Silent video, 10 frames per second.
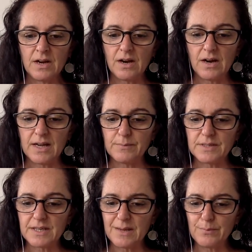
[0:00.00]
I am a
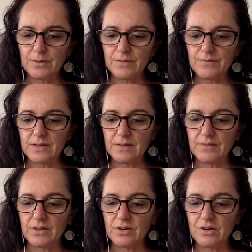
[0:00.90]
temple of the
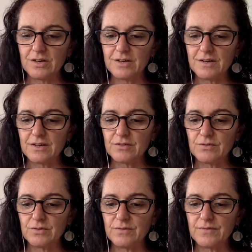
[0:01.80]
living God and I
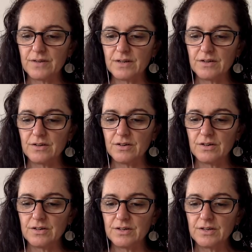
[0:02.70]
glorify
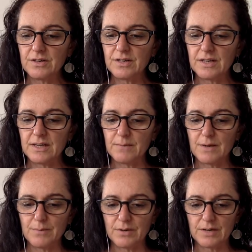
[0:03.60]
God in
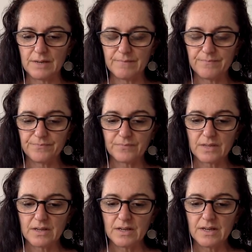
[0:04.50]
my body.
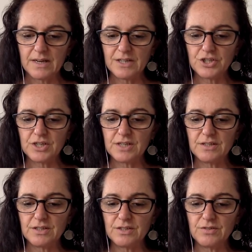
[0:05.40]
As she
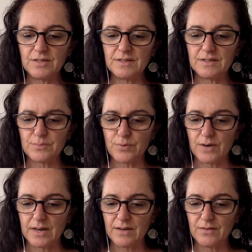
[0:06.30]
continued in this
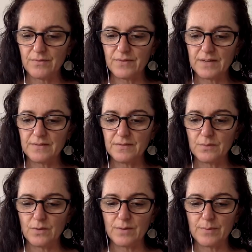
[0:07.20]
prayer, her faith in the
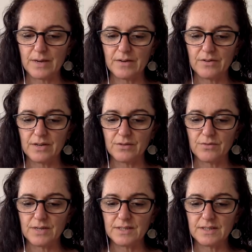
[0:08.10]
one power
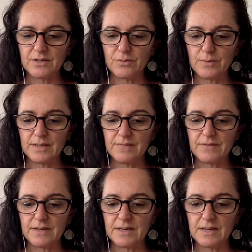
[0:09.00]
increased and her belief
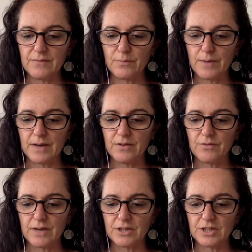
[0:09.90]
in an evil power
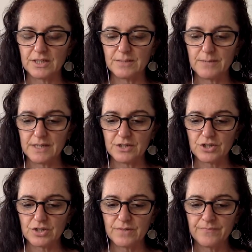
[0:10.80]
gradually diminished